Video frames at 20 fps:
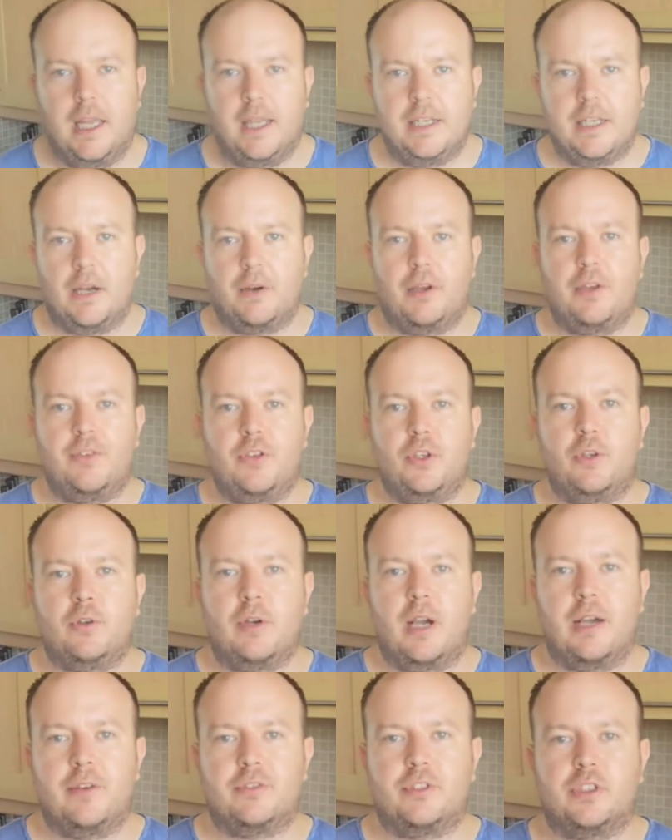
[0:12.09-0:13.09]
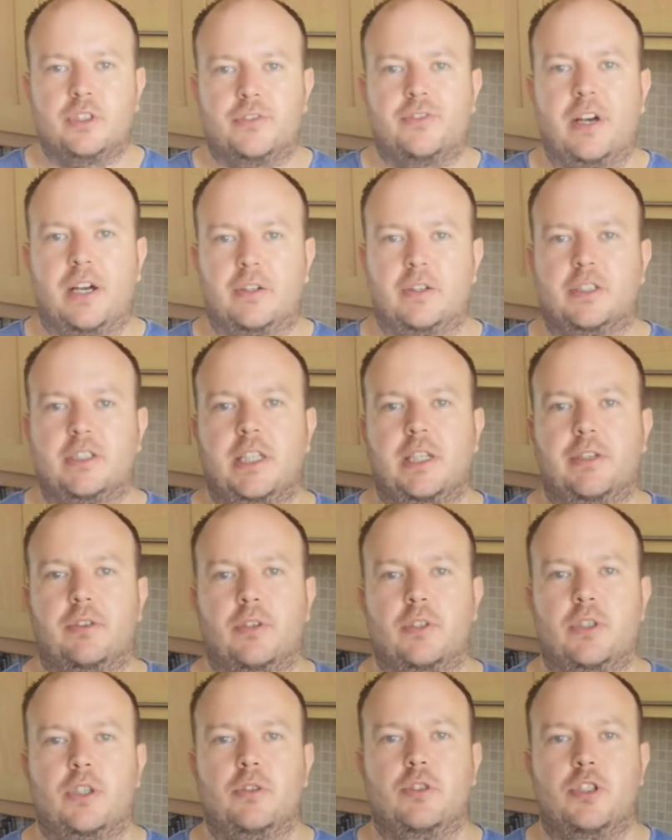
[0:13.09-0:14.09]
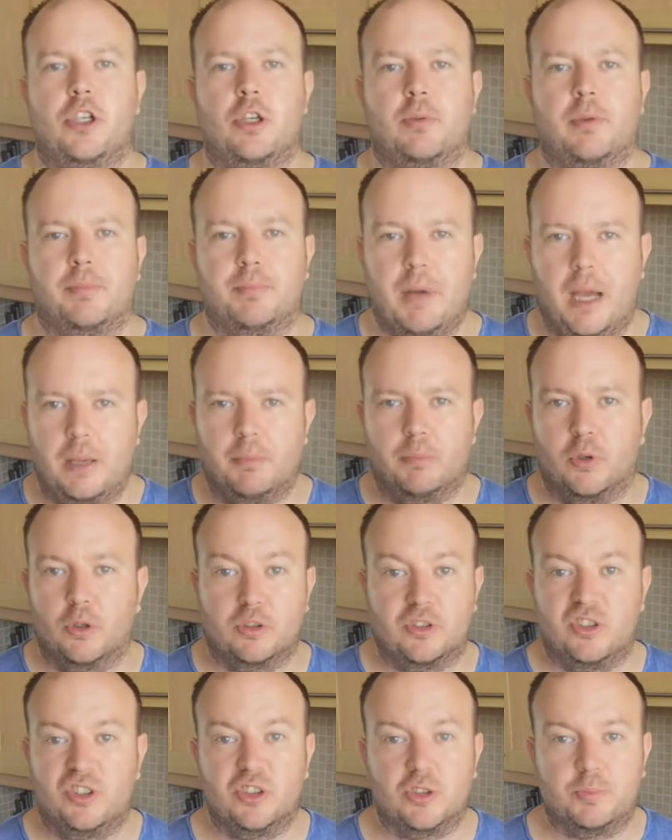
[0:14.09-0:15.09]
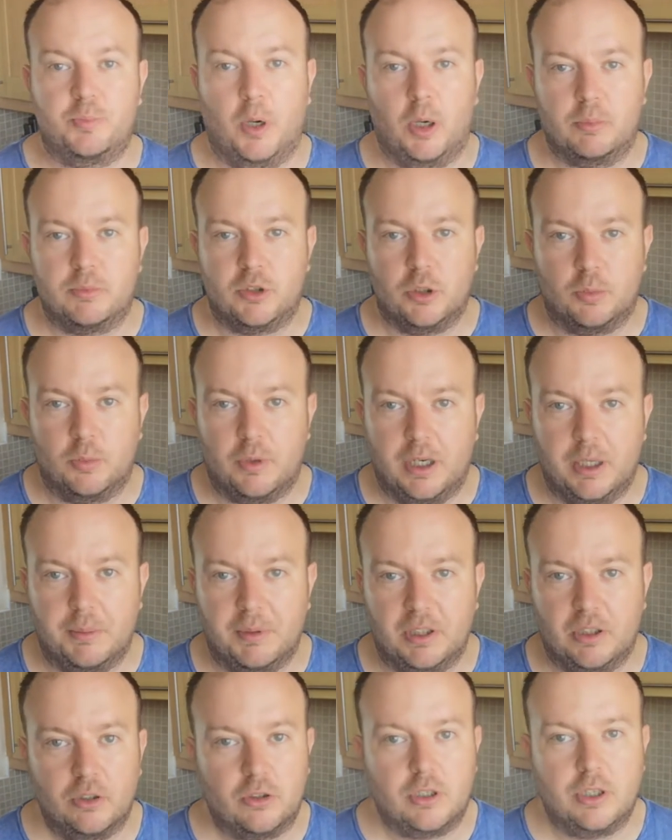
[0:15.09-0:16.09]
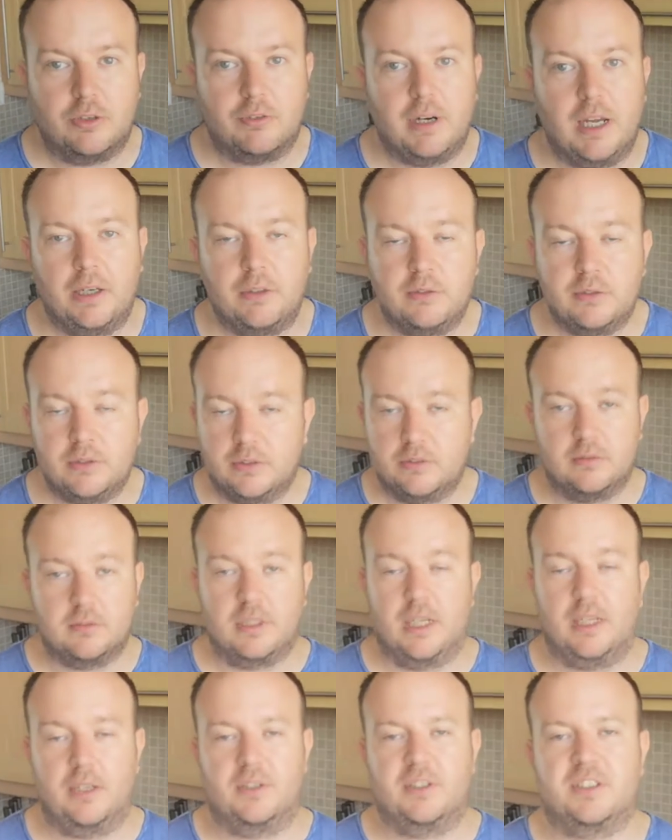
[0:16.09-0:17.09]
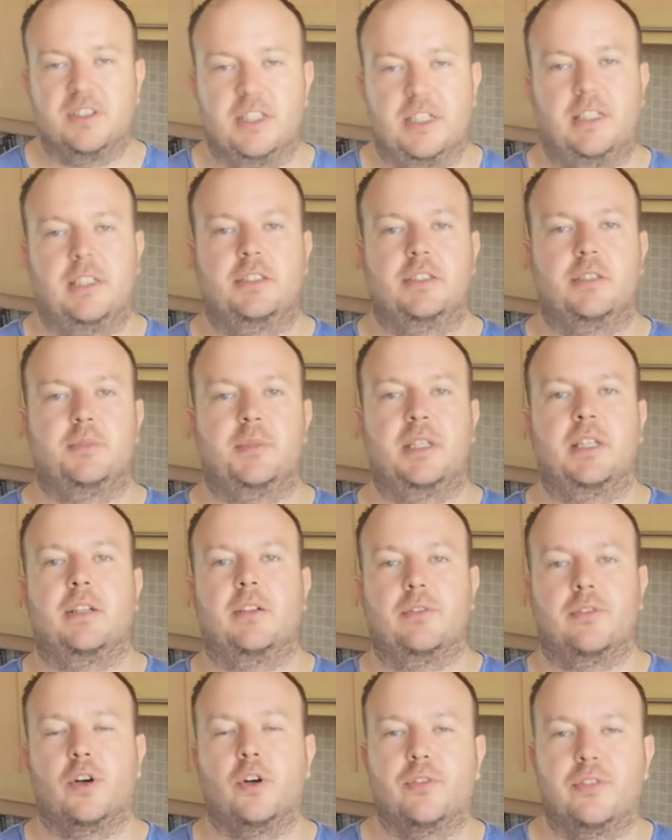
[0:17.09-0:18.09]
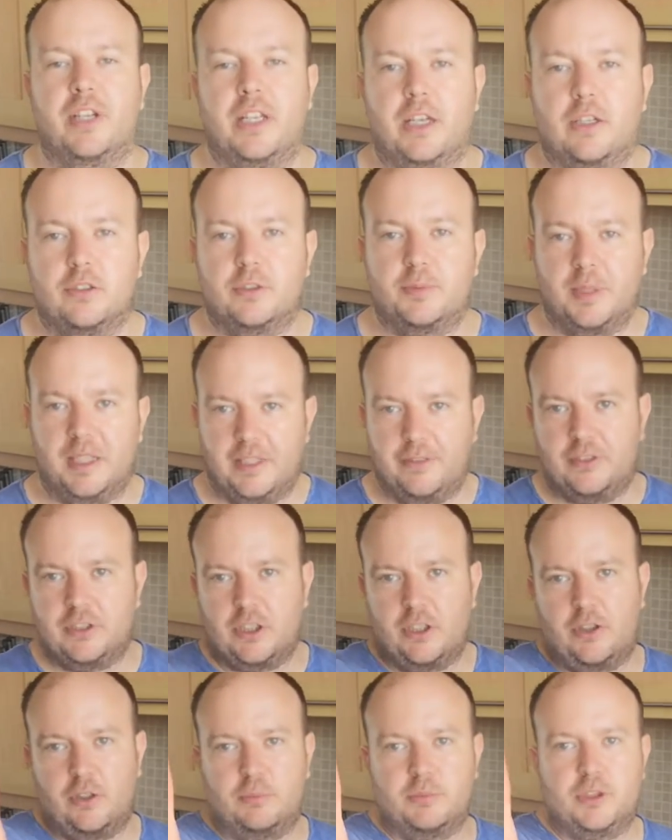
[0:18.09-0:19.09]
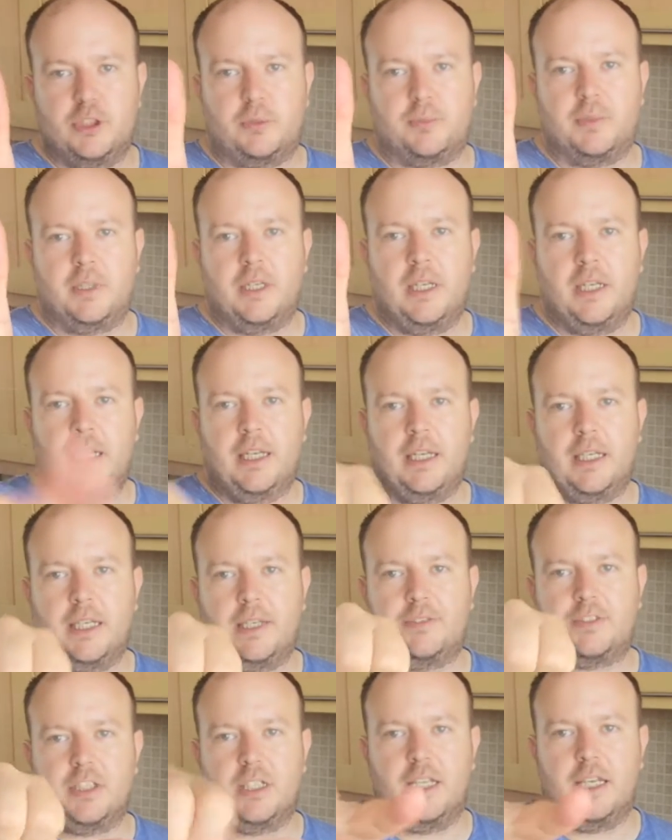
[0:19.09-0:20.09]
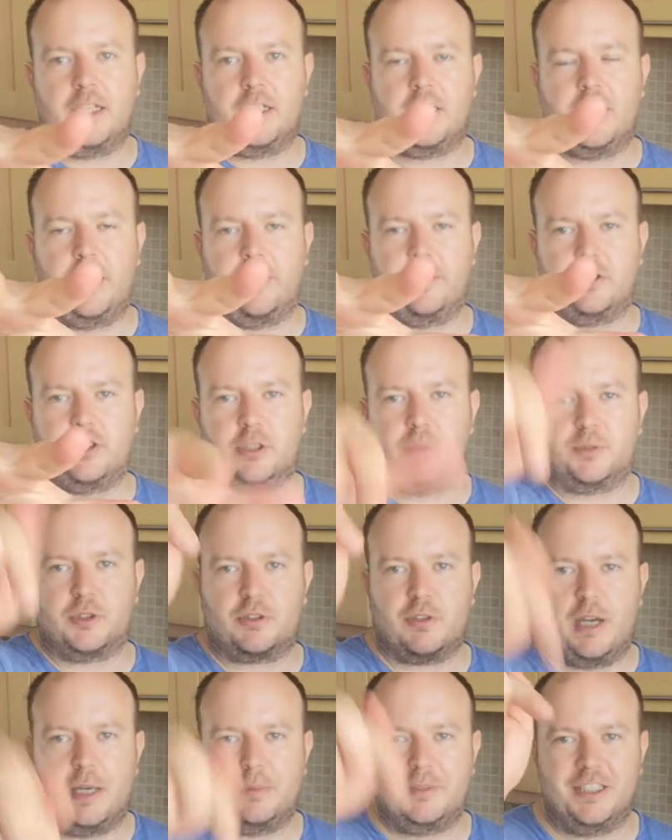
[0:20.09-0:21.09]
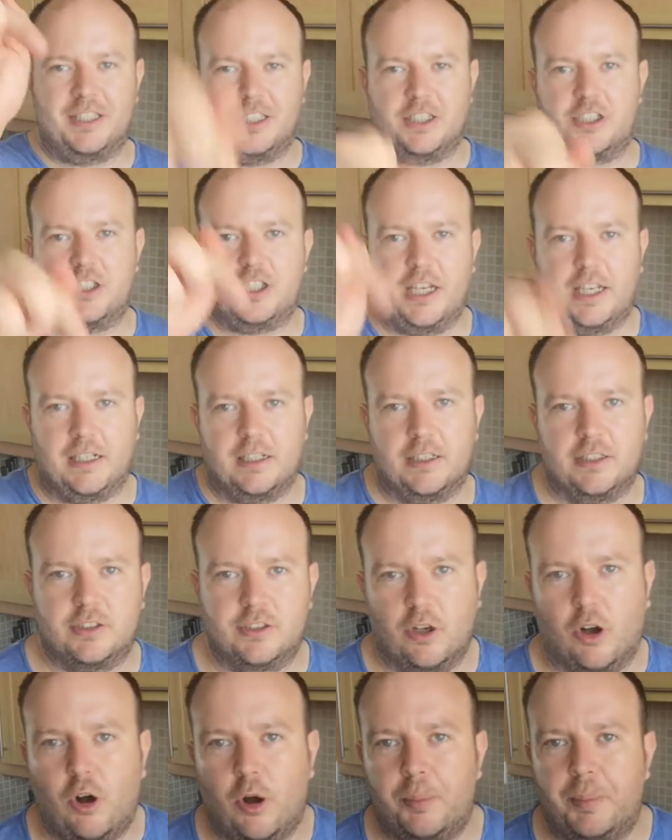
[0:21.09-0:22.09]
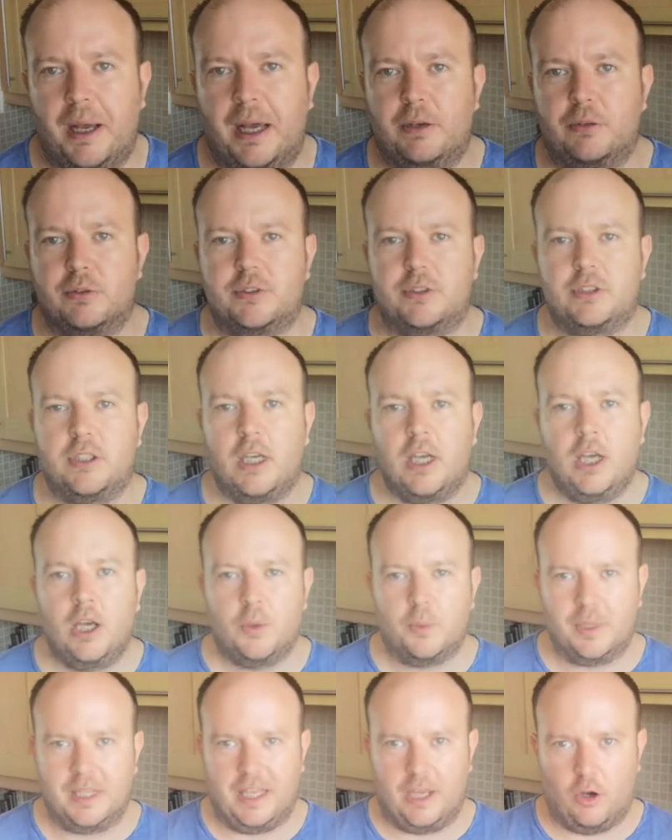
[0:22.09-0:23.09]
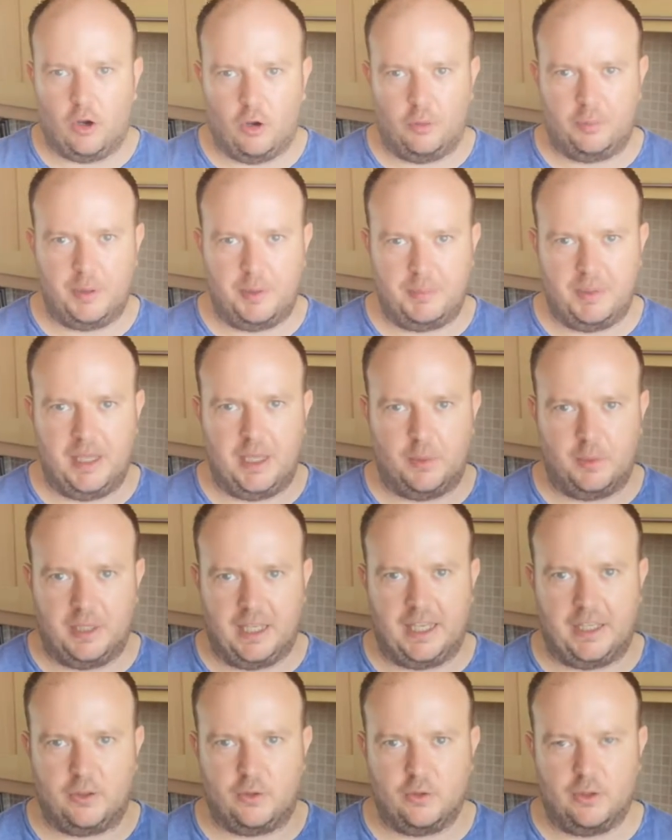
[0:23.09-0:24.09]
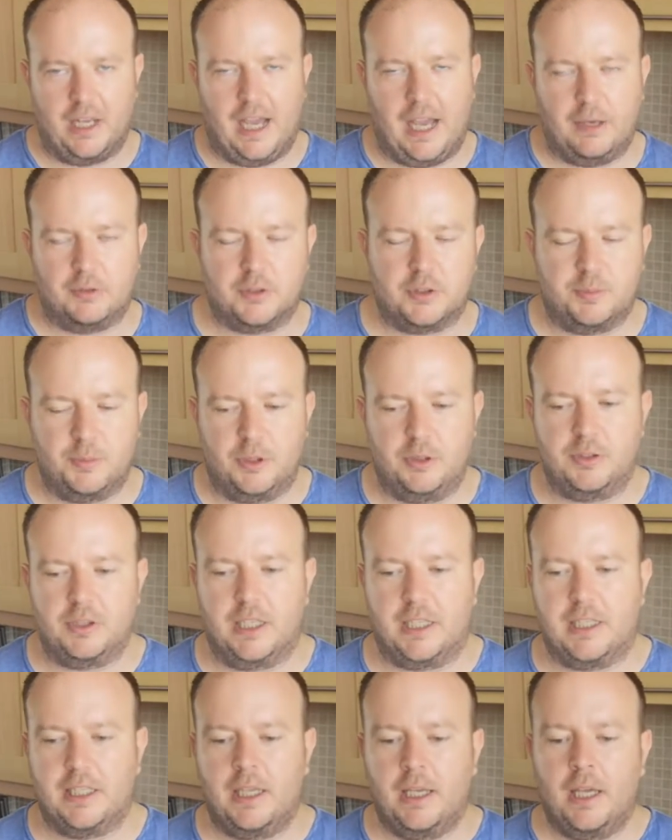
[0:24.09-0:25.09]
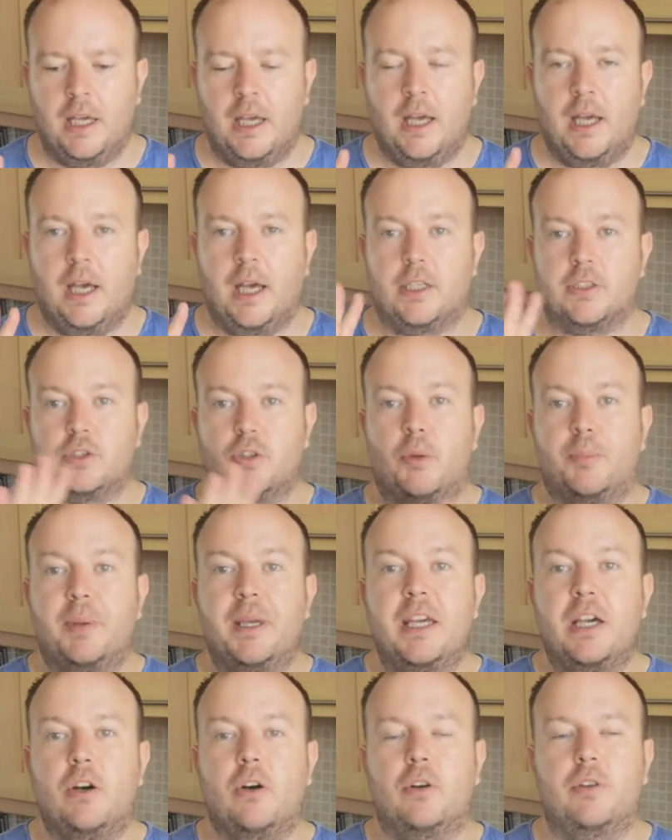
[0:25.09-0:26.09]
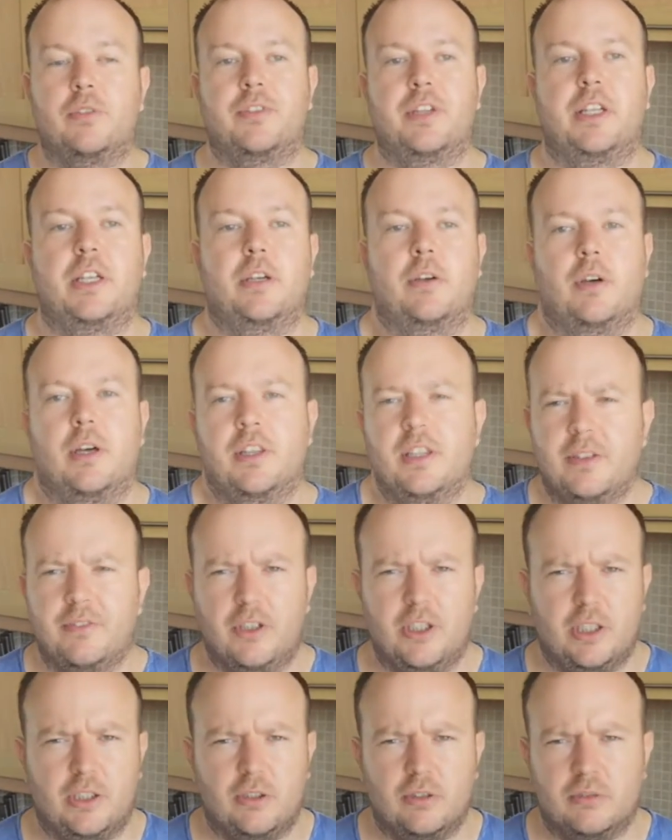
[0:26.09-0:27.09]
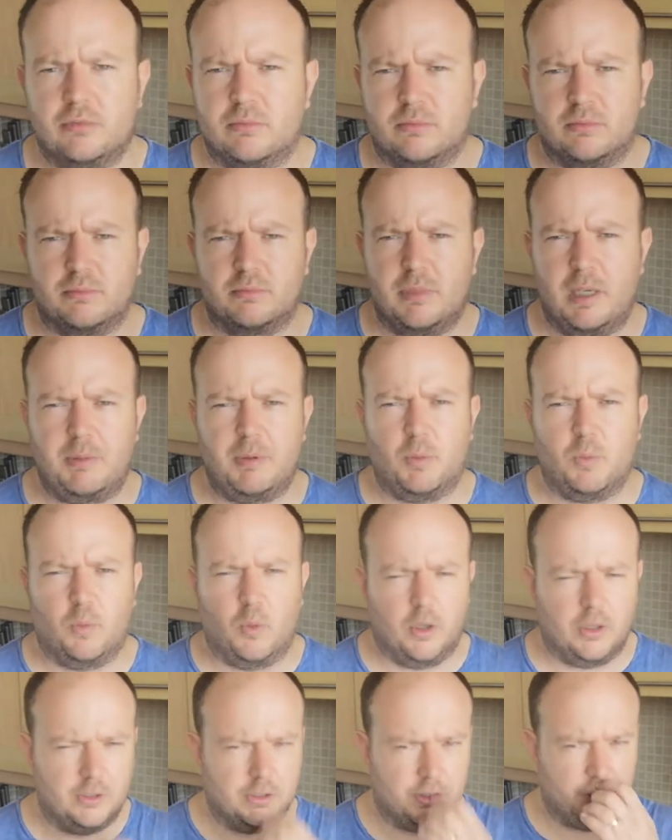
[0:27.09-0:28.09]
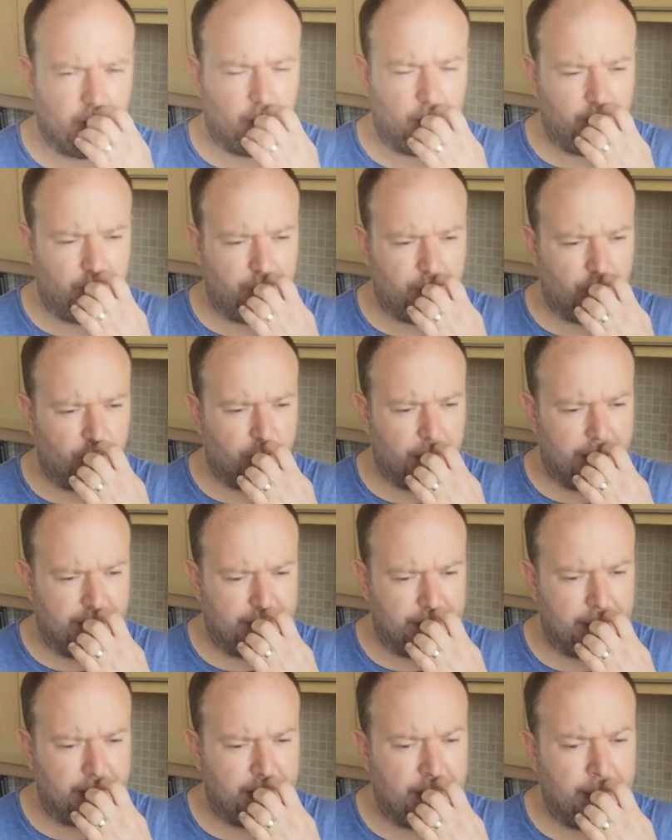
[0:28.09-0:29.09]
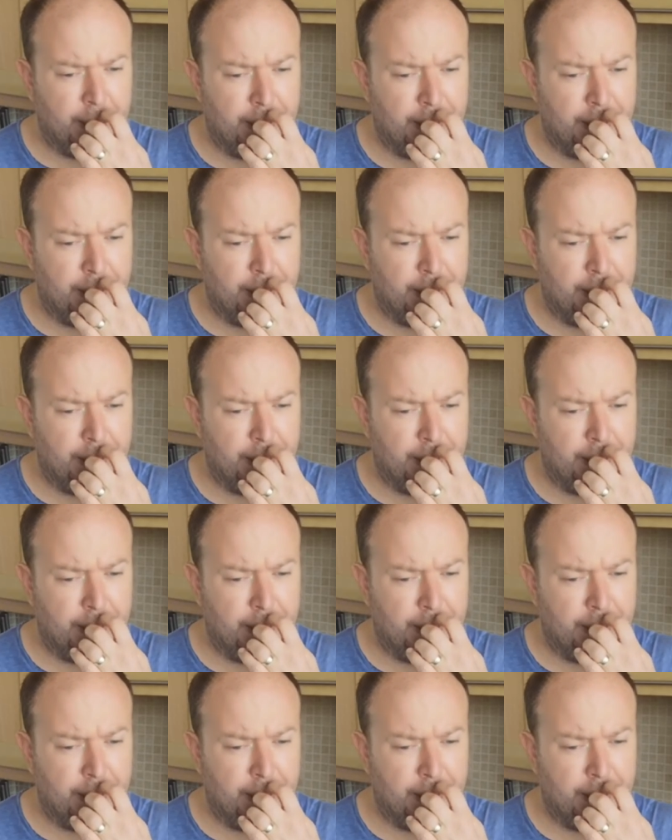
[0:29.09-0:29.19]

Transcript: Now, if you have just found us here on YouTube, if my mug's just popped up while you've been looking around, I know I say this at the beginning of all videos, but give us a thumbs up, give us a like, share, and subscribe to this channel. It's the Hop House. We like hoppy beer, we like good house music. So a beer haul video, I think we've only done maybe one or so beforehand,